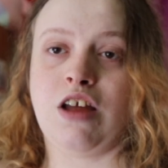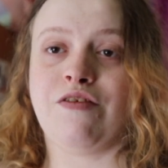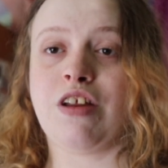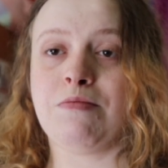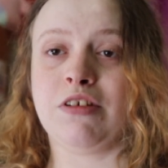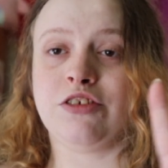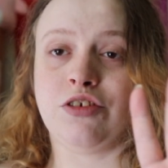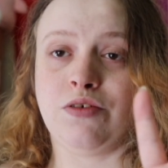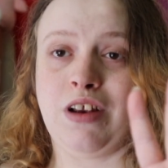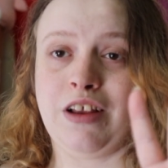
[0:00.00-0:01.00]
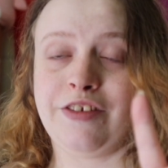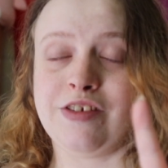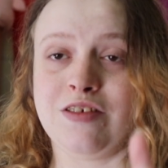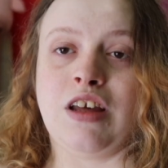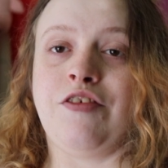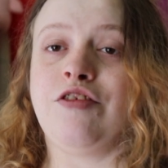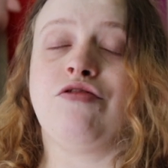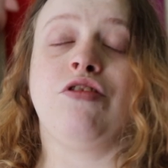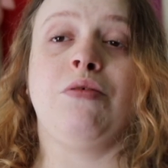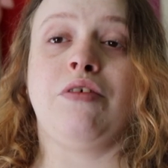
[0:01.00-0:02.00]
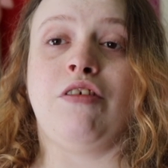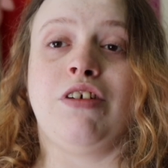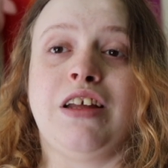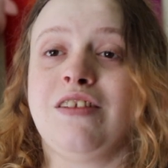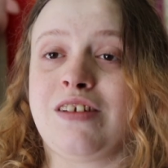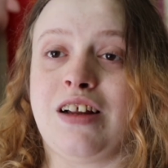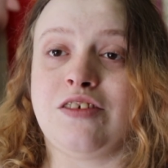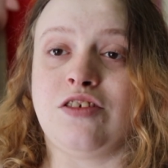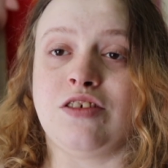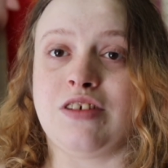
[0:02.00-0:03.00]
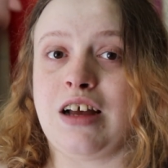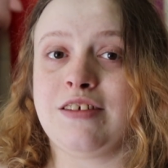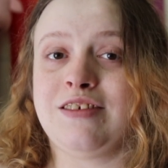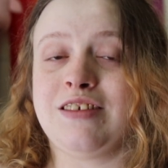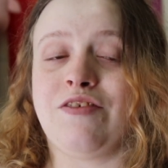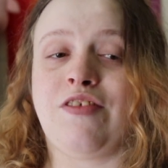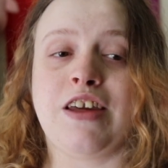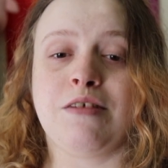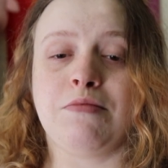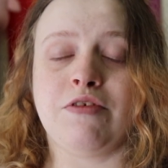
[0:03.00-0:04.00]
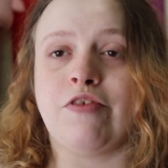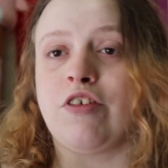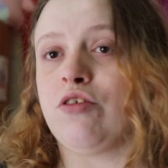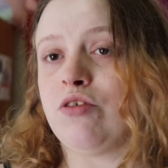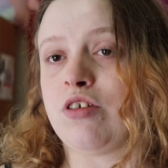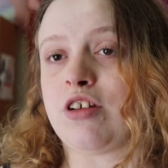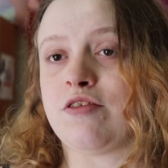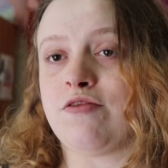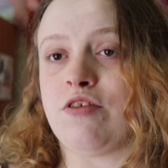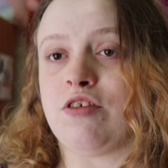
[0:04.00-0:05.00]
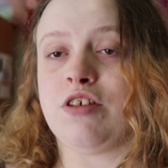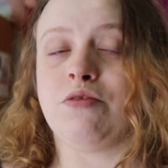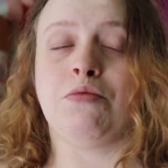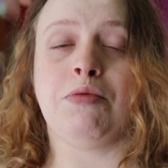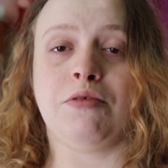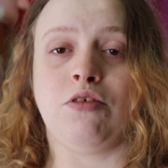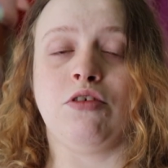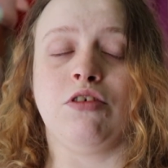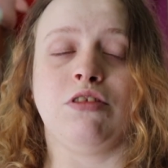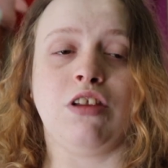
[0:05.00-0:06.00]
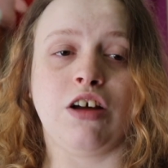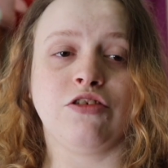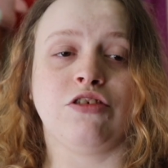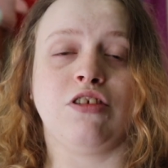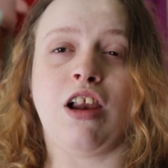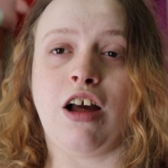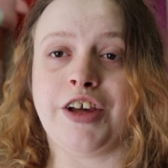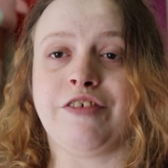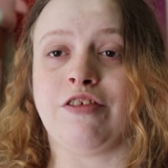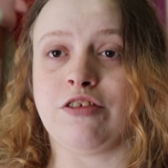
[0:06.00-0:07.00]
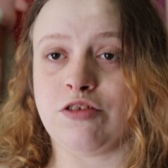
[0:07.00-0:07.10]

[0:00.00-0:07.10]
I've only missed 2 classes. If you struggle with going into classes, ask if they can be recorded for you or lots and live on